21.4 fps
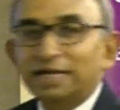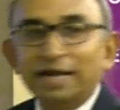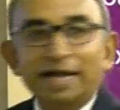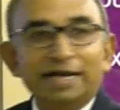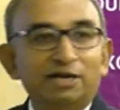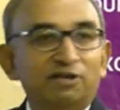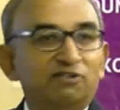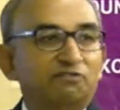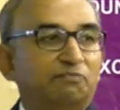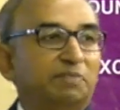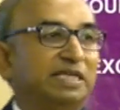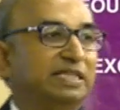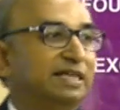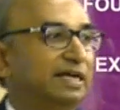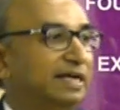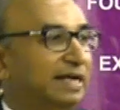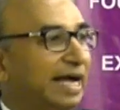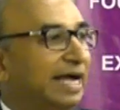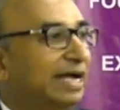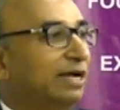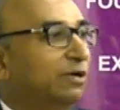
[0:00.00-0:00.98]
kind of be the
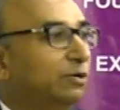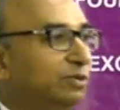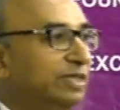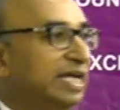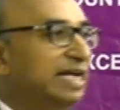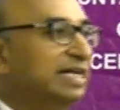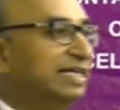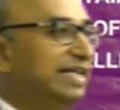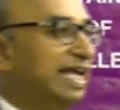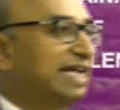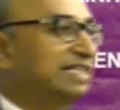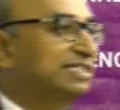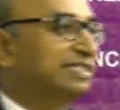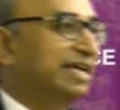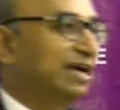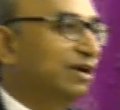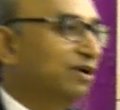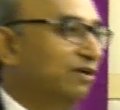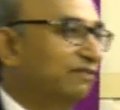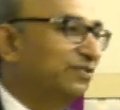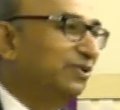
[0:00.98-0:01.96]
guy who then takes
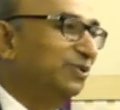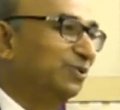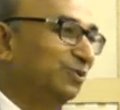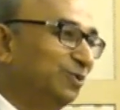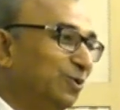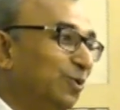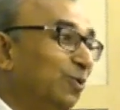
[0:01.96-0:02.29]
care of you,